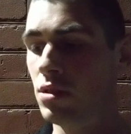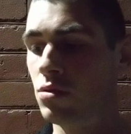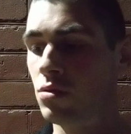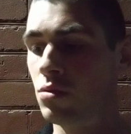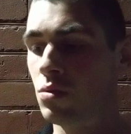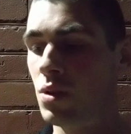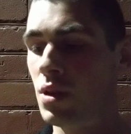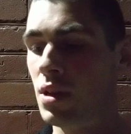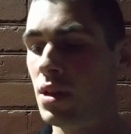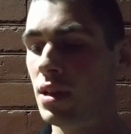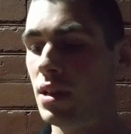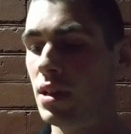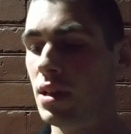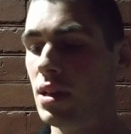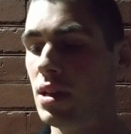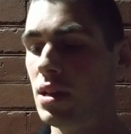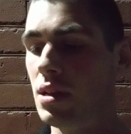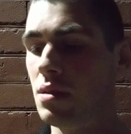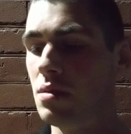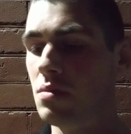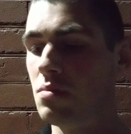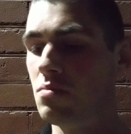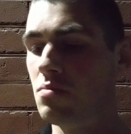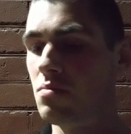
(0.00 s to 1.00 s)

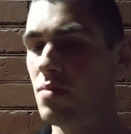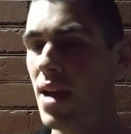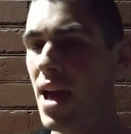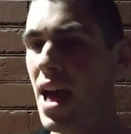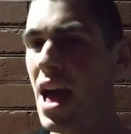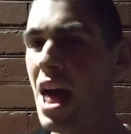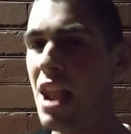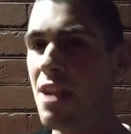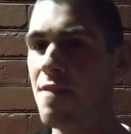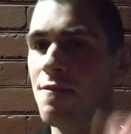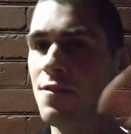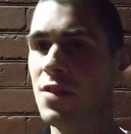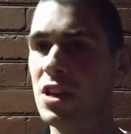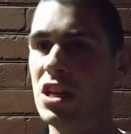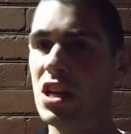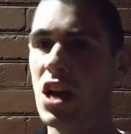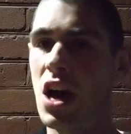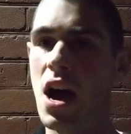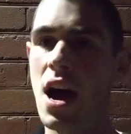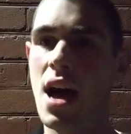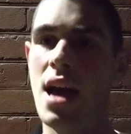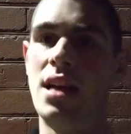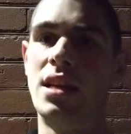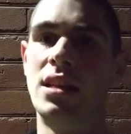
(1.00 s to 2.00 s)
really
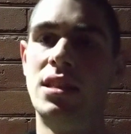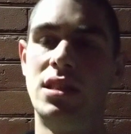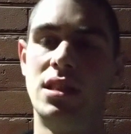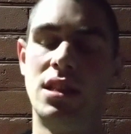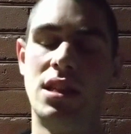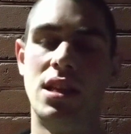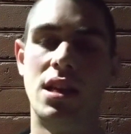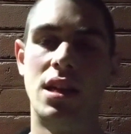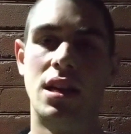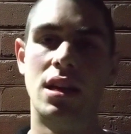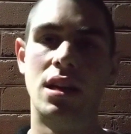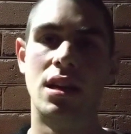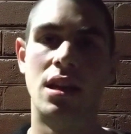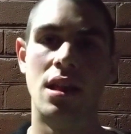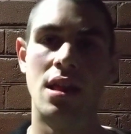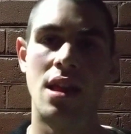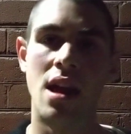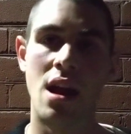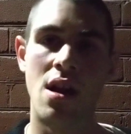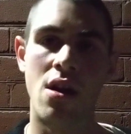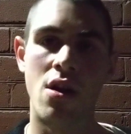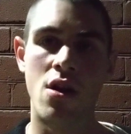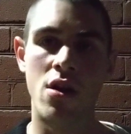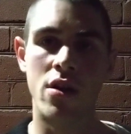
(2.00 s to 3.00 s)
advertising
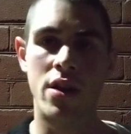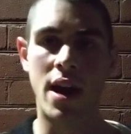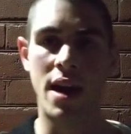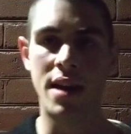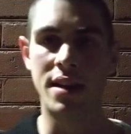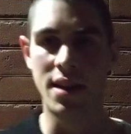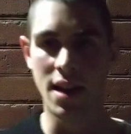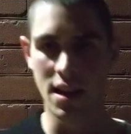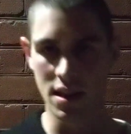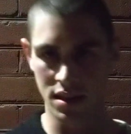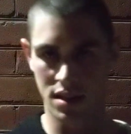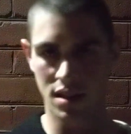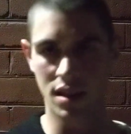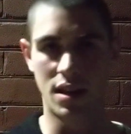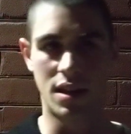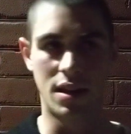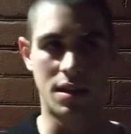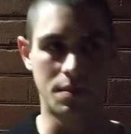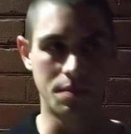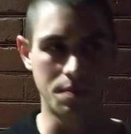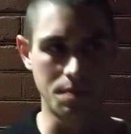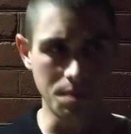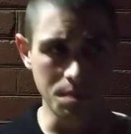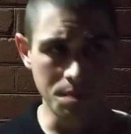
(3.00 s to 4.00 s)
their own identity.
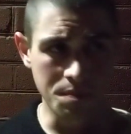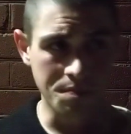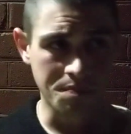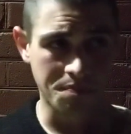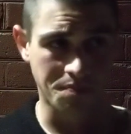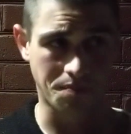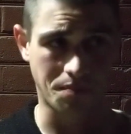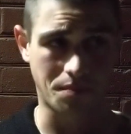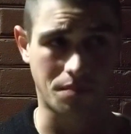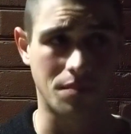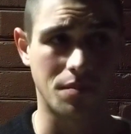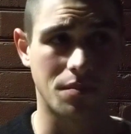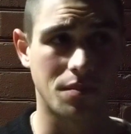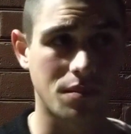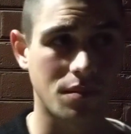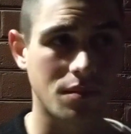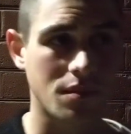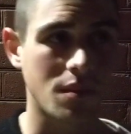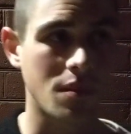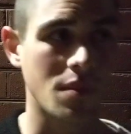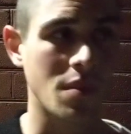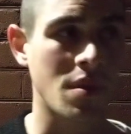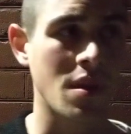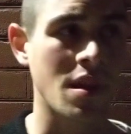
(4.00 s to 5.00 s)

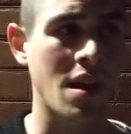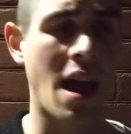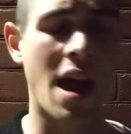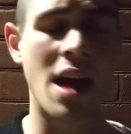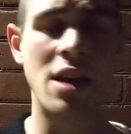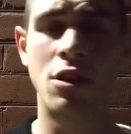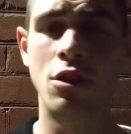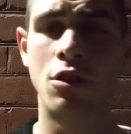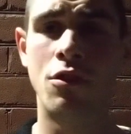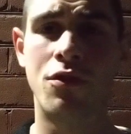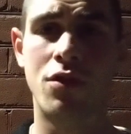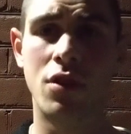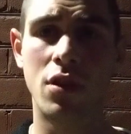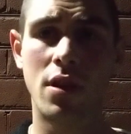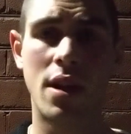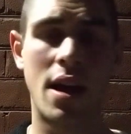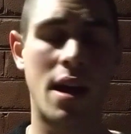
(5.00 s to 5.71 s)
And you feel